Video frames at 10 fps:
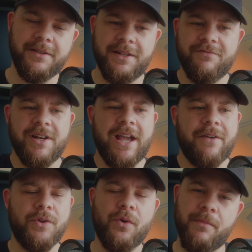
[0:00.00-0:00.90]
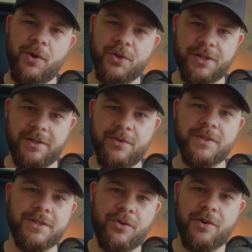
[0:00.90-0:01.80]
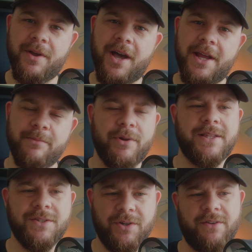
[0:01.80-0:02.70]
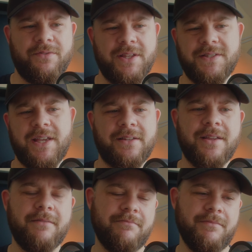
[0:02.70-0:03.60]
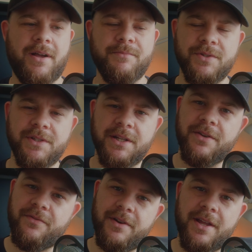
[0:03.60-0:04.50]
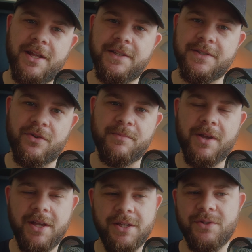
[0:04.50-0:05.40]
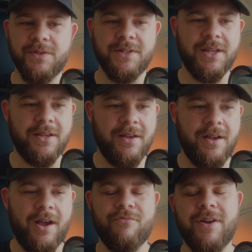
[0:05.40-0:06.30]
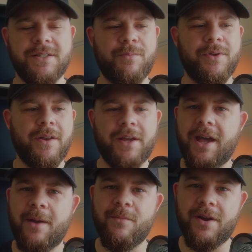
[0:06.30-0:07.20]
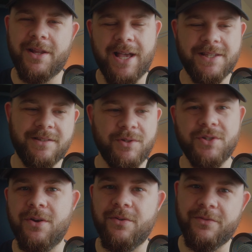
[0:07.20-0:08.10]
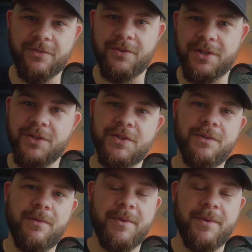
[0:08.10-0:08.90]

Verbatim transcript: didn't really have no emotion, no story behind it, but I took it for the sake that I'm using a different lens or I'm using a, a recipe on the camera and it has to be shown for YouTube.